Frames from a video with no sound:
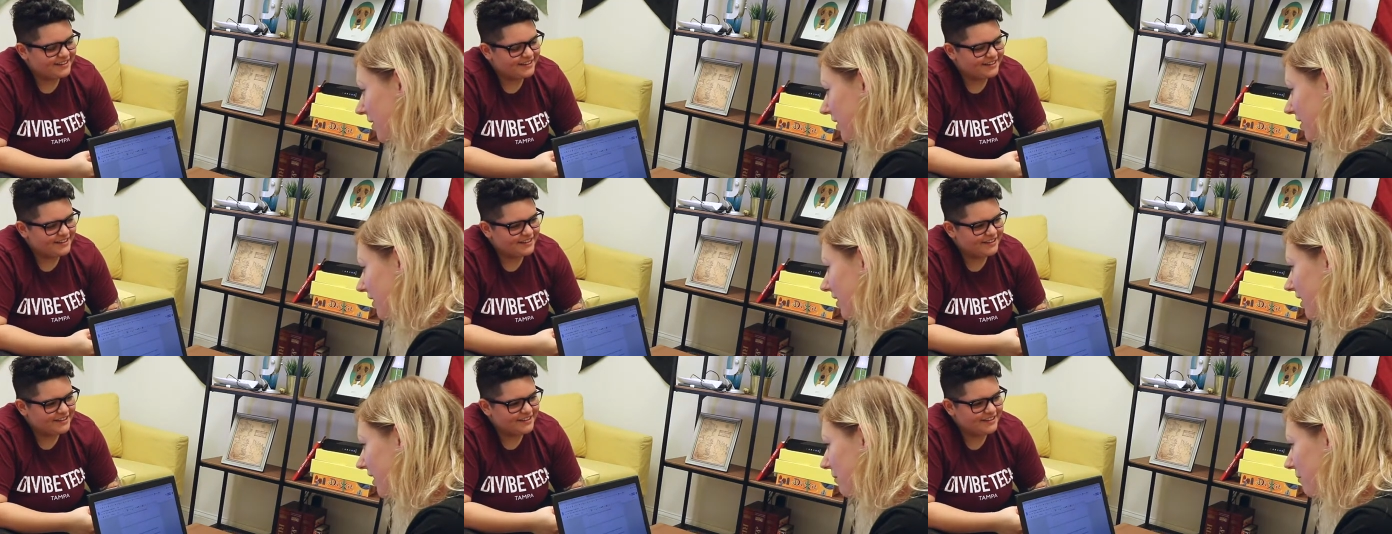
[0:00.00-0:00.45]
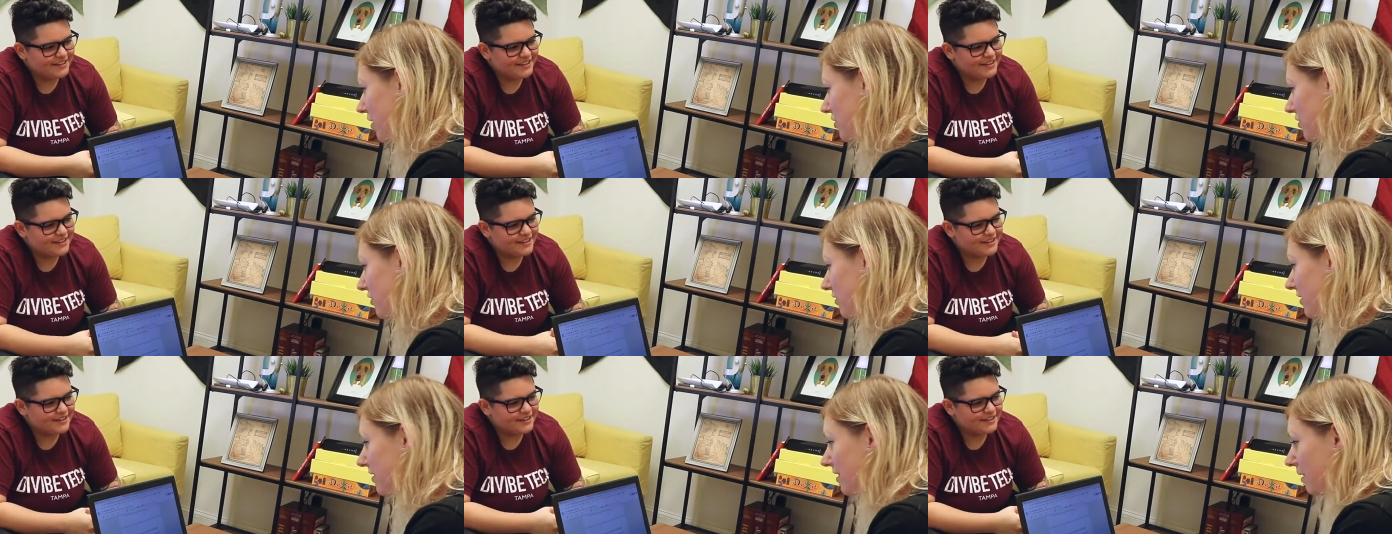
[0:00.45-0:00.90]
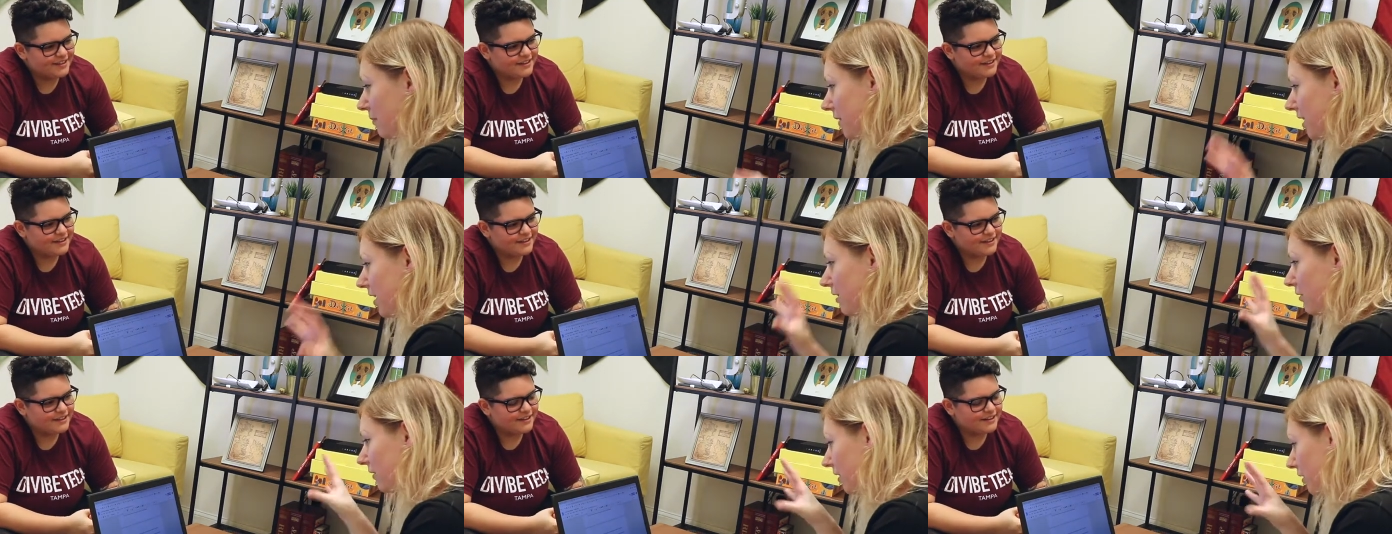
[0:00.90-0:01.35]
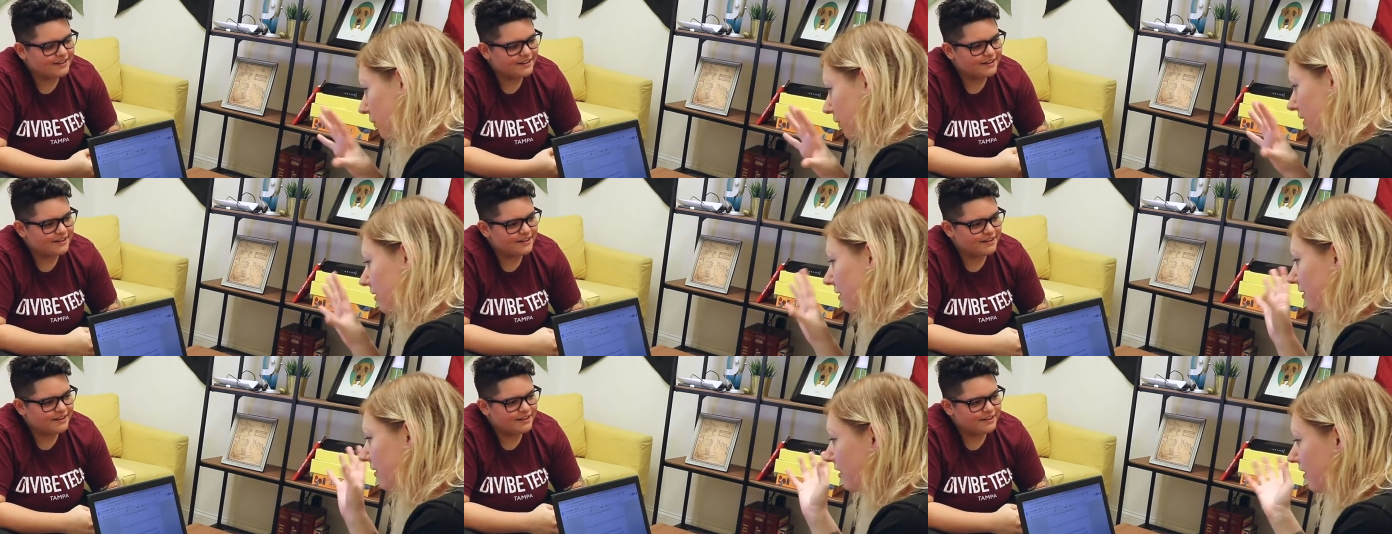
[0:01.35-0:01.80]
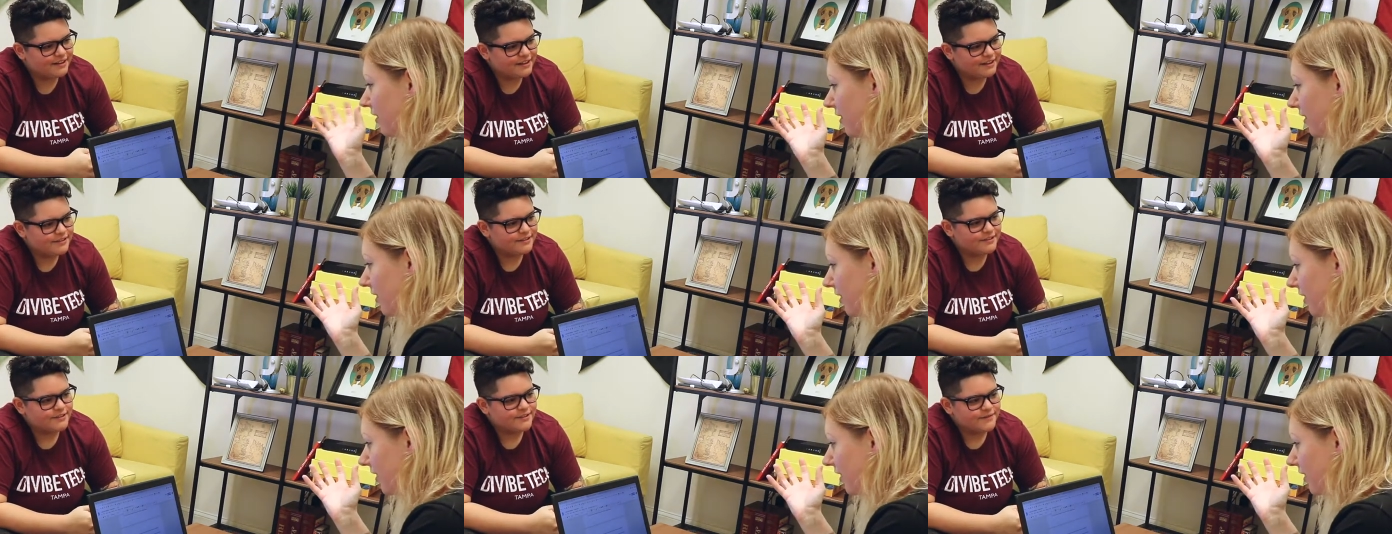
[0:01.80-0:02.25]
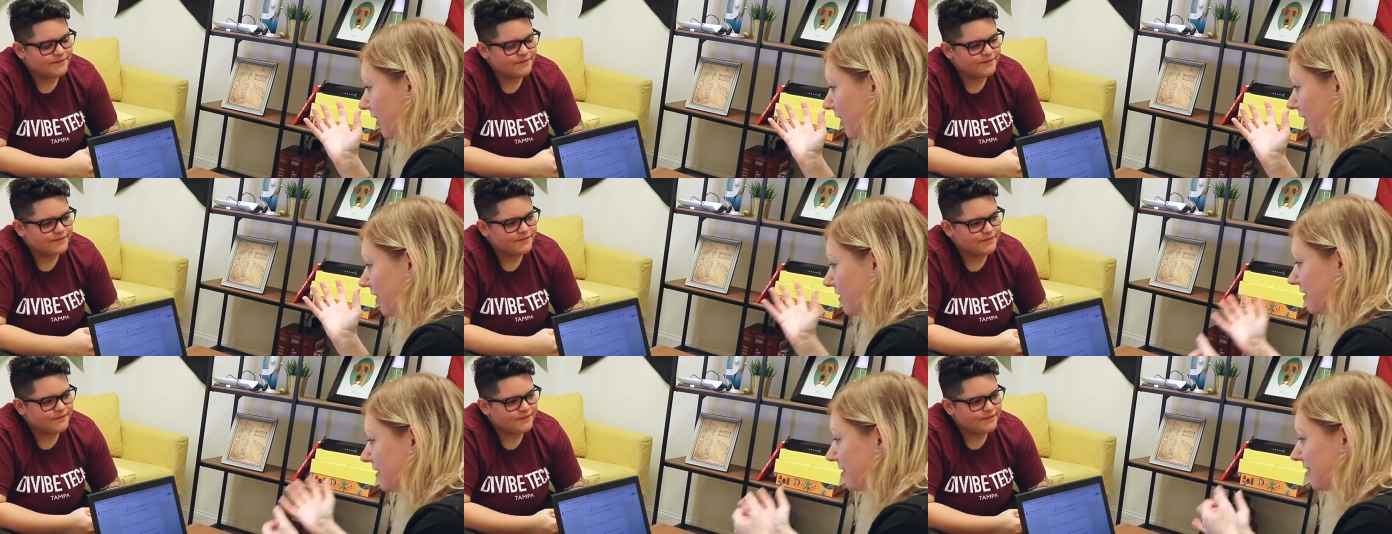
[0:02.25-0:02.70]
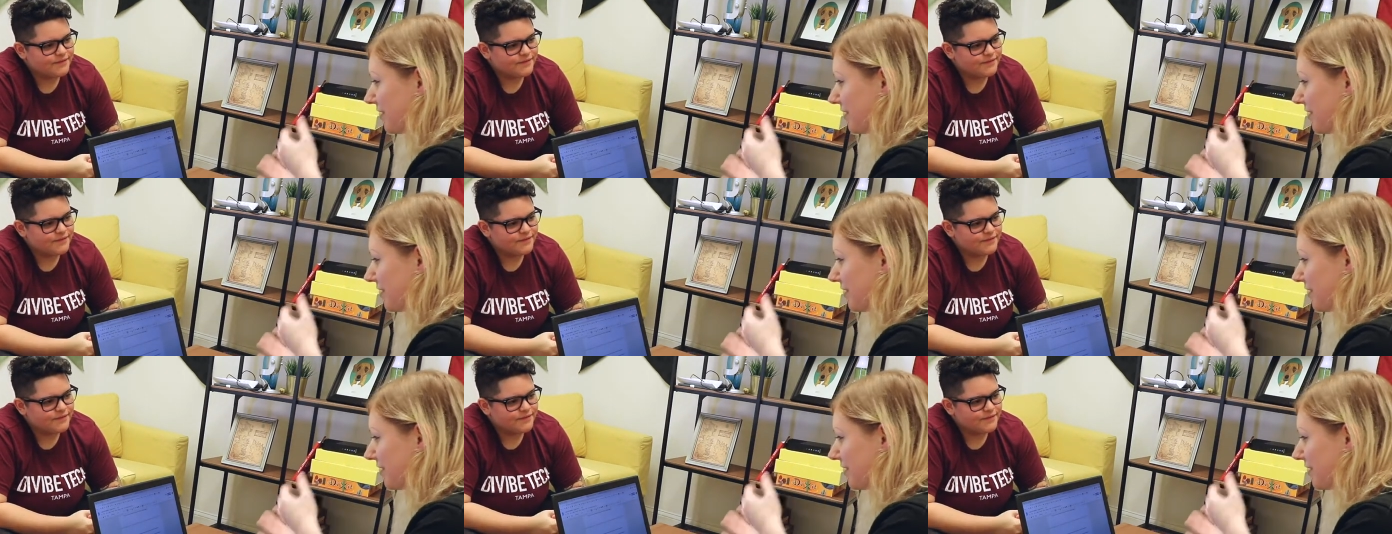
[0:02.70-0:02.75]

Speaker 1: and he had mentioned the same thing, like with it's